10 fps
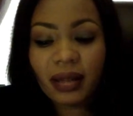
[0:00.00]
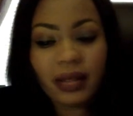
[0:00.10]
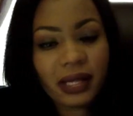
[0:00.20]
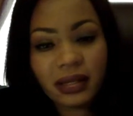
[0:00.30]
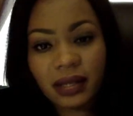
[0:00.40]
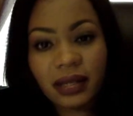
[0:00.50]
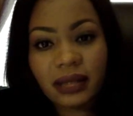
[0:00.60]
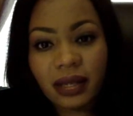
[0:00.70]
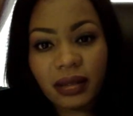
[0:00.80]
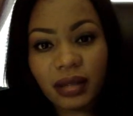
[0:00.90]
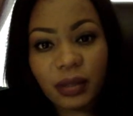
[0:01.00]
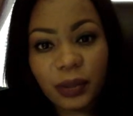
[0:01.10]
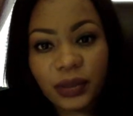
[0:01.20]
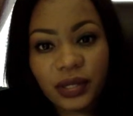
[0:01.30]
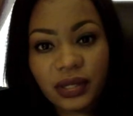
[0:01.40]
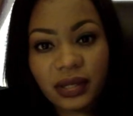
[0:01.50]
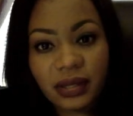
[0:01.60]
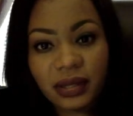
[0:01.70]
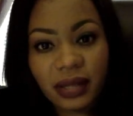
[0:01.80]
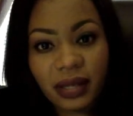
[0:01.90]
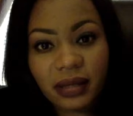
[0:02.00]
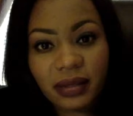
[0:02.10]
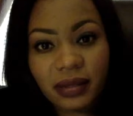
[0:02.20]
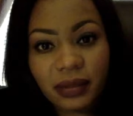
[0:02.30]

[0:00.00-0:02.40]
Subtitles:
that says that another person's success